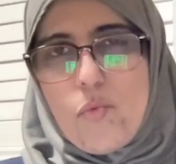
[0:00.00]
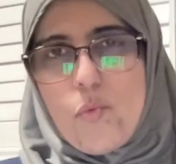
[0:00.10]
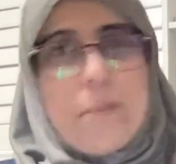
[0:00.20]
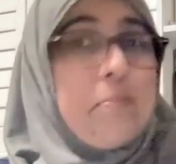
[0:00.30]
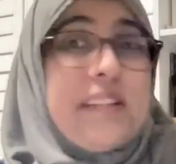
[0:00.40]

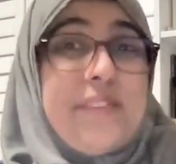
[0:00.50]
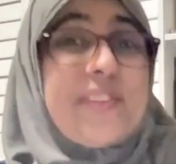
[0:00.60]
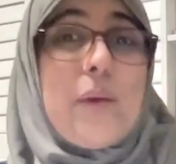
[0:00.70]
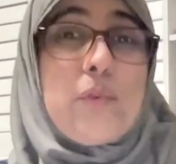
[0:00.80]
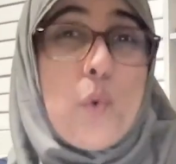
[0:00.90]

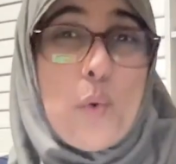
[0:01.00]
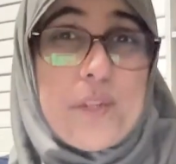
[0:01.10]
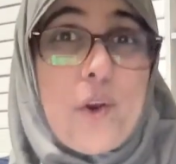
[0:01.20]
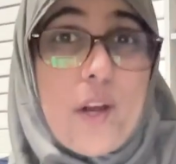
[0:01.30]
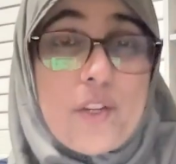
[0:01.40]
beliefs I was
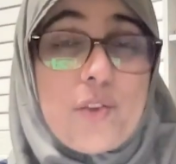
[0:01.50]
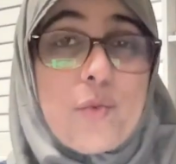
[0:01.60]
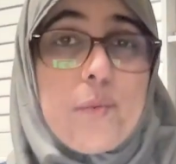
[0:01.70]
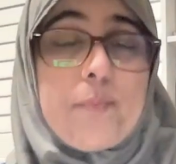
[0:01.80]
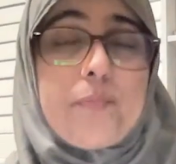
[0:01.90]
holding on
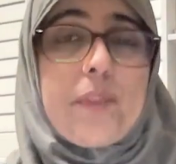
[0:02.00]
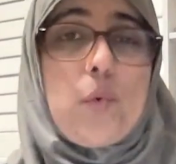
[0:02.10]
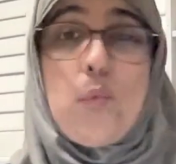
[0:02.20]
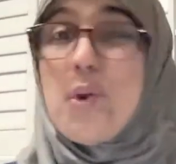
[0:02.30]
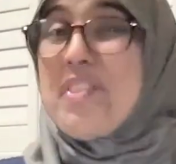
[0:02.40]
to.
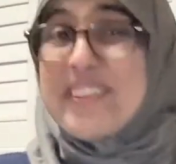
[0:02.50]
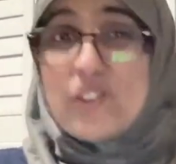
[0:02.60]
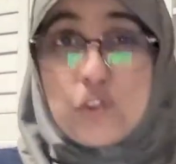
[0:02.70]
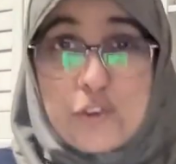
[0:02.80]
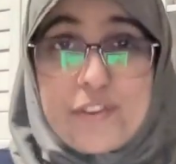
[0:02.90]
Were they
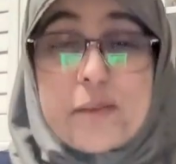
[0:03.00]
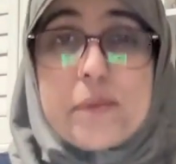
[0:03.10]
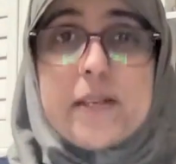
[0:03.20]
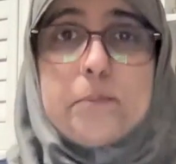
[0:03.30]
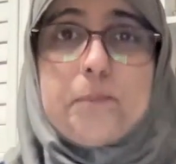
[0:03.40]
serving
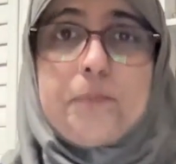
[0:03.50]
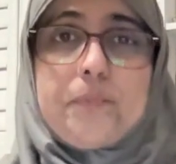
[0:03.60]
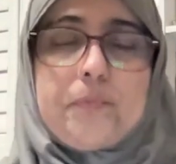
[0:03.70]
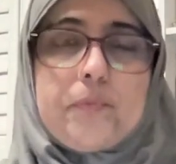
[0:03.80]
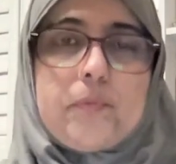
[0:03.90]
me?
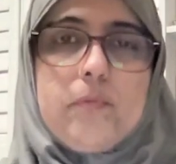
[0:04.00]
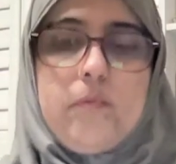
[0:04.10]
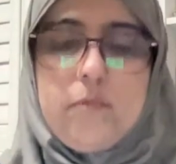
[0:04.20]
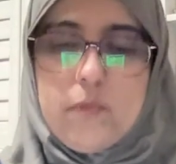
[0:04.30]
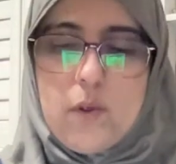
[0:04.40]

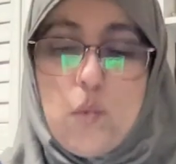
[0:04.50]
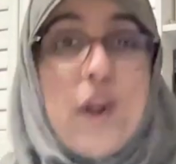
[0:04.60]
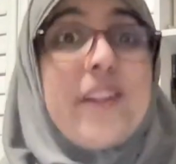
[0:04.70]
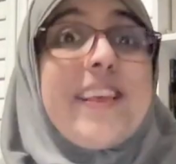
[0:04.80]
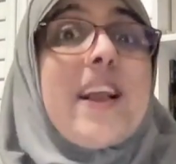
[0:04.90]

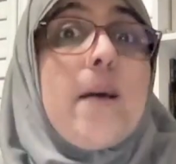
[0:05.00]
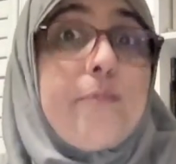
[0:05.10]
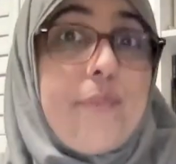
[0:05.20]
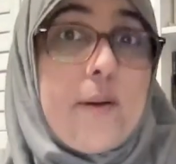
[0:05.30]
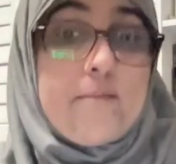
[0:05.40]
Where did they
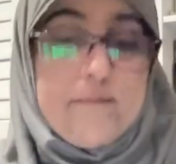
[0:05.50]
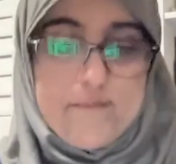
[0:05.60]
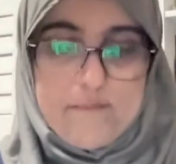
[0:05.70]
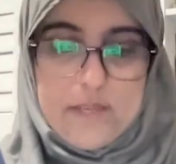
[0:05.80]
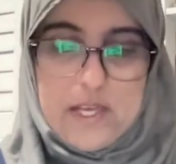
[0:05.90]
come from?
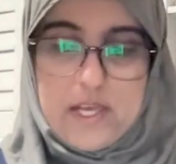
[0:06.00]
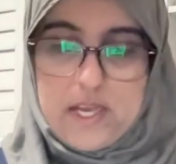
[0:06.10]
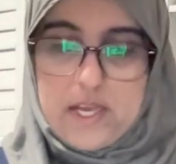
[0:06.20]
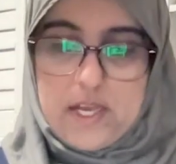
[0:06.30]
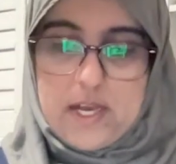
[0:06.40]

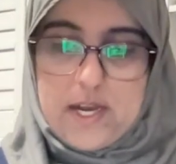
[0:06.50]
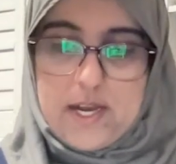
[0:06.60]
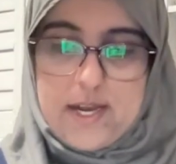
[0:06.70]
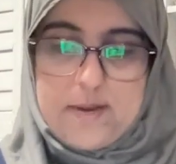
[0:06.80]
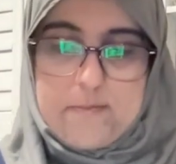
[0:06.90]

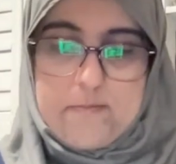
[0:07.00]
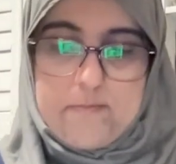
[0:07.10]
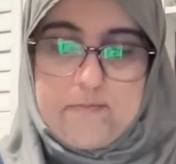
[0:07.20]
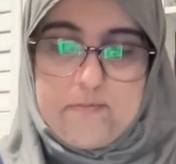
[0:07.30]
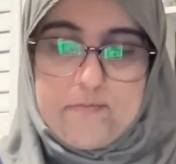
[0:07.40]
Do